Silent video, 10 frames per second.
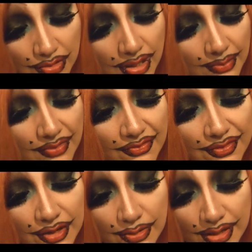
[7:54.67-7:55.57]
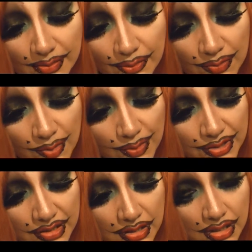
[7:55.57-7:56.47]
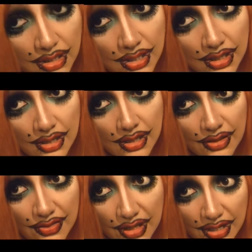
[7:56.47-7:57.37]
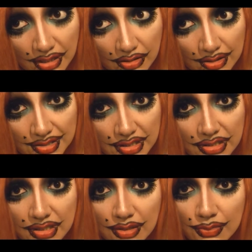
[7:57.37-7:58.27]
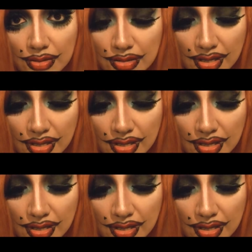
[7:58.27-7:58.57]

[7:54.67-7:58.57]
I'm a very abnormal person. And that I can honestly say with